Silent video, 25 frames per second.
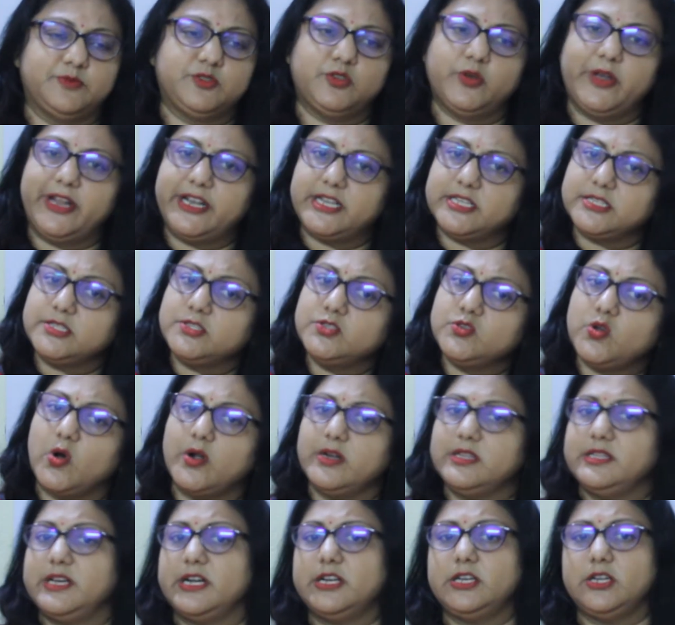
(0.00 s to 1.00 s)
So it is
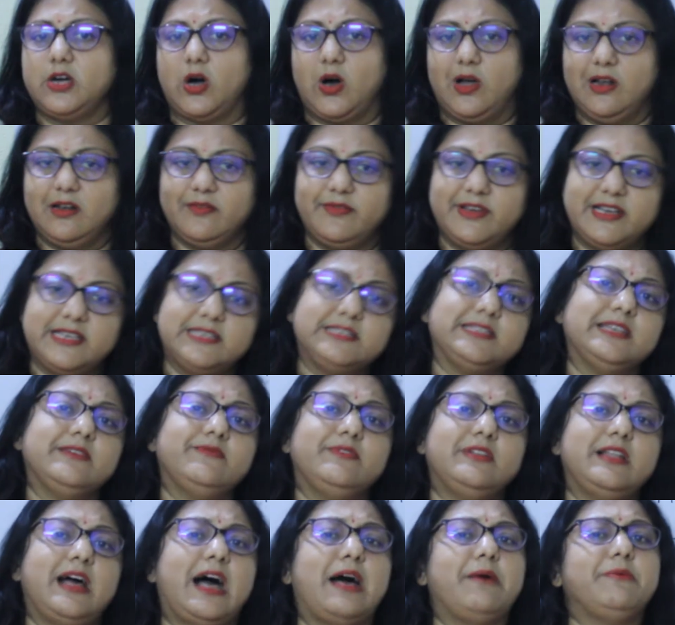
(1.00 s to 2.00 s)
not that always they
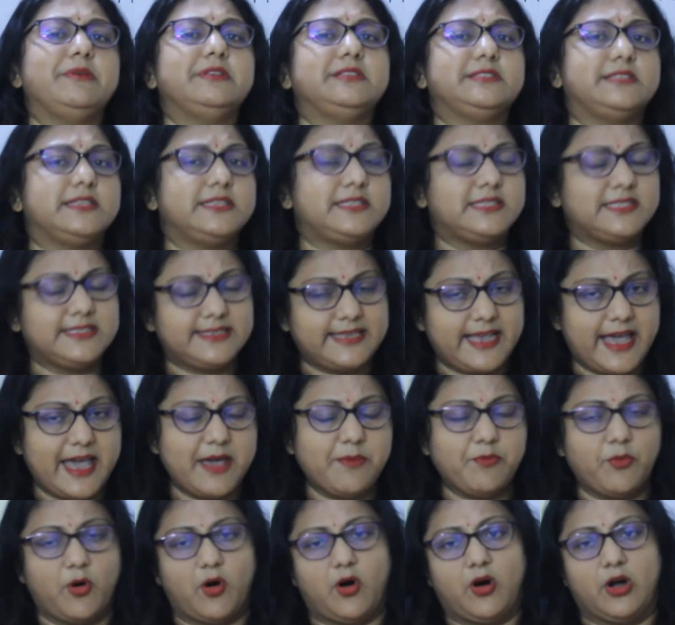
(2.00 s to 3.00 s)
will have is the
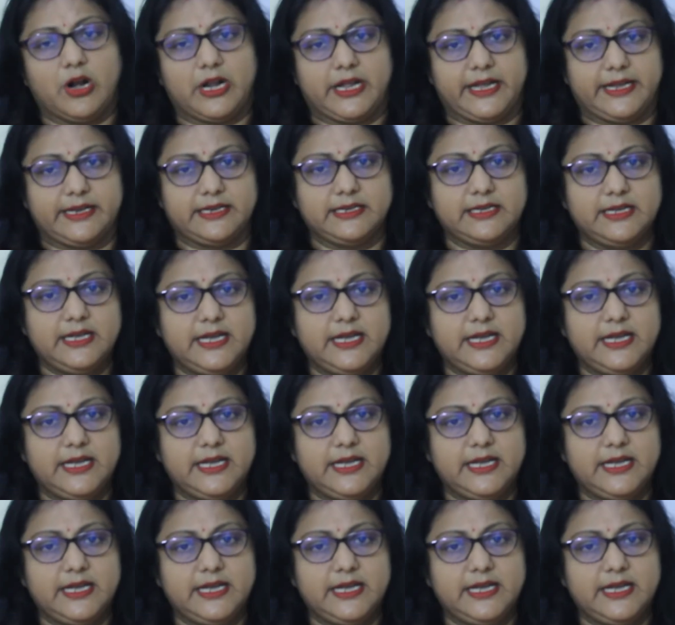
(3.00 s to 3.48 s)
same organ.